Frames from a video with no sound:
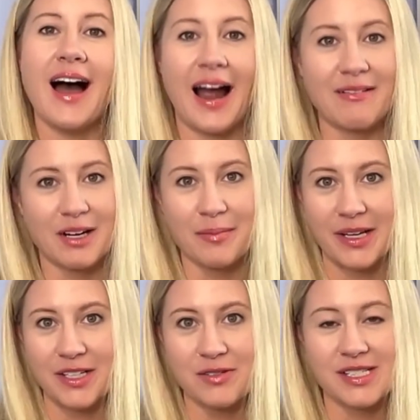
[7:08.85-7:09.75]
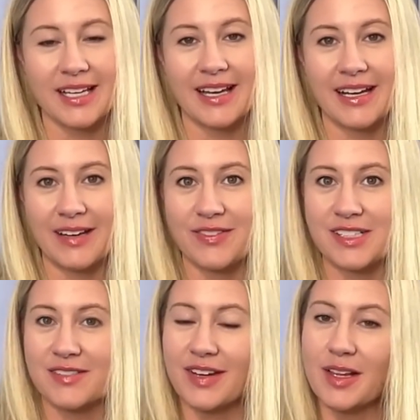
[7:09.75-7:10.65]
I recommend using it if
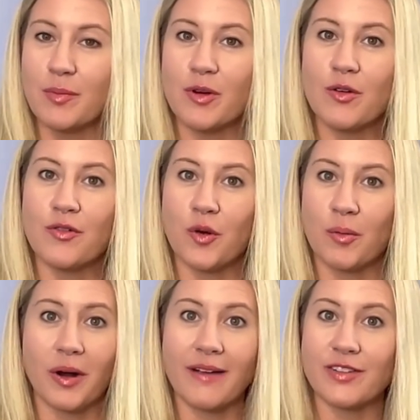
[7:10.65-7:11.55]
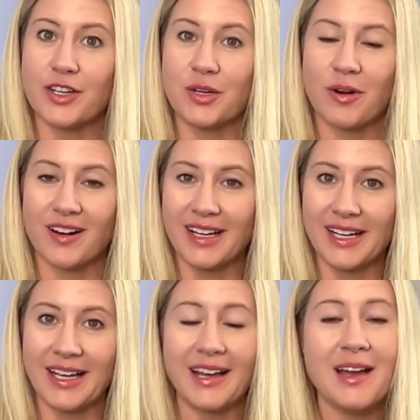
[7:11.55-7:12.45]
it's available for wherever you are
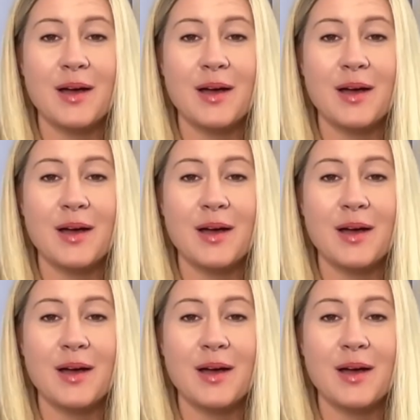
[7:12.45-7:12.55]
eating